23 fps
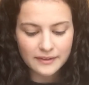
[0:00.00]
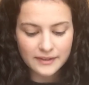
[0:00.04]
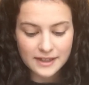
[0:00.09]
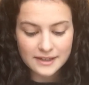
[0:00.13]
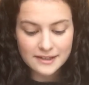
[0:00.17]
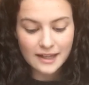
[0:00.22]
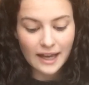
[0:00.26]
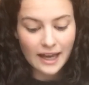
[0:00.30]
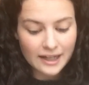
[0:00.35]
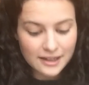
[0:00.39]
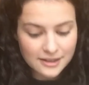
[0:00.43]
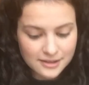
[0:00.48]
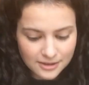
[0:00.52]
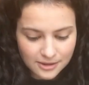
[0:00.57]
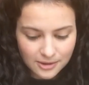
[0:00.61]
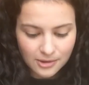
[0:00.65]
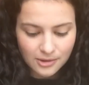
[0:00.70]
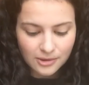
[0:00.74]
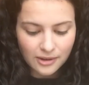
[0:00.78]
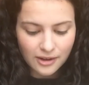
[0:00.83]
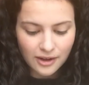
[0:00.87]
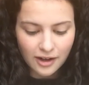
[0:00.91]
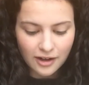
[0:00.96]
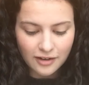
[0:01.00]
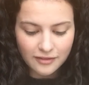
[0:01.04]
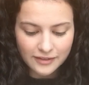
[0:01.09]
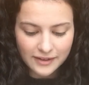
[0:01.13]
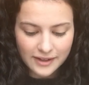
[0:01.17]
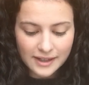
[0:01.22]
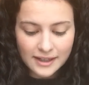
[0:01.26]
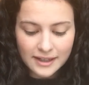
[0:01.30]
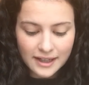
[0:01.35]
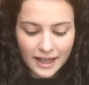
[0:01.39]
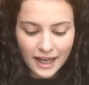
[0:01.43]
the title
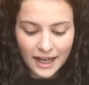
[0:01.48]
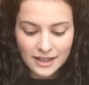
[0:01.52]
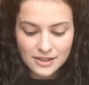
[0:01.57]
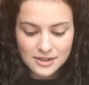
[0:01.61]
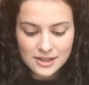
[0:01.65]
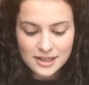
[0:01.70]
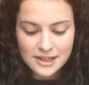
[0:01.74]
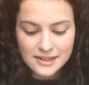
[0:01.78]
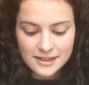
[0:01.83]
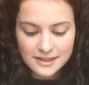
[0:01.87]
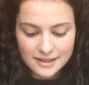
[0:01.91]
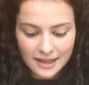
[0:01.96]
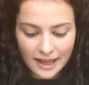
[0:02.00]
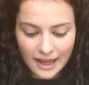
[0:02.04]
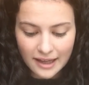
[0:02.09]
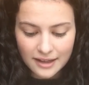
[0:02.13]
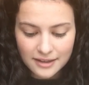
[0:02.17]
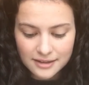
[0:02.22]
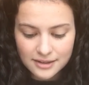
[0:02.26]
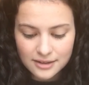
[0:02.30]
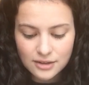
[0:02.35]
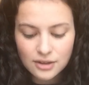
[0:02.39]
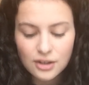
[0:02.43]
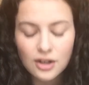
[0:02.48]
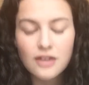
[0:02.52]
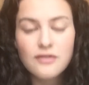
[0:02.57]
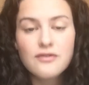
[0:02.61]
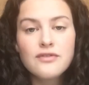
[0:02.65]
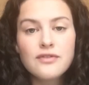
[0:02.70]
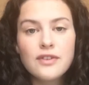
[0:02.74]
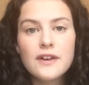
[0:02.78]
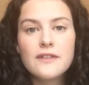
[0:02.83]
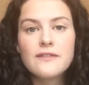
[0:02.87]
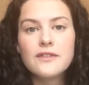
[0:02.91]
of it actually says
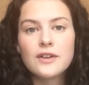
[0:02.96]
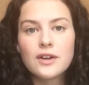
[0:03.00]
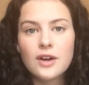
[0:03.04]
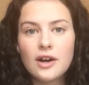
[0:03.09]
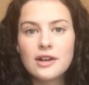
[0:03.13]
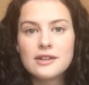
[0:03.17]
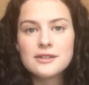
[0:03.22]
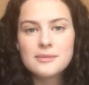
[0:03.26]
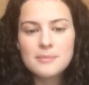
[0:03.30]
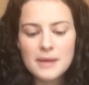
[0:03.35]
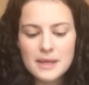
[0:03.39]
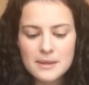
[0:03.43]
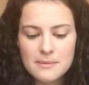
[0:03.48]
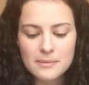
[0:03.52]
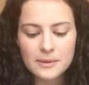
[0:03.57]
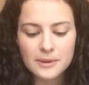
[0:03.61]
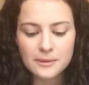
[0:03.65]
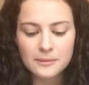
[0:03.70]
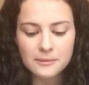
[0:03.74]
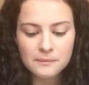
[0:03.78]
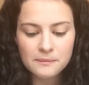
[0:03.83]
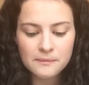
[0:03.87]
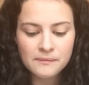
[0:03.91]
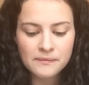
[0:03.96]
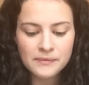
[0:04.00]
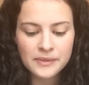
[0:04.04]
Comfort for God's People.